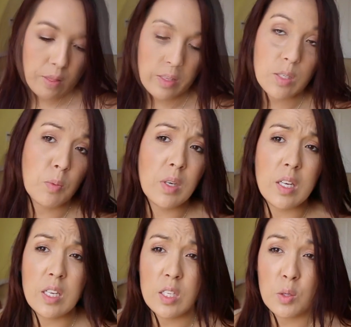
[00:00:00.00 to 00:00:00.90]
This one
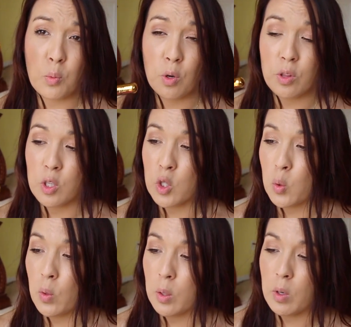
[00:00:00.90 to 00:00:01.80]
is worth
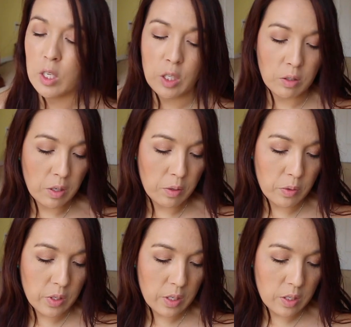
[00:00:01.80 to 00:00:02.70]
twenty-one euros.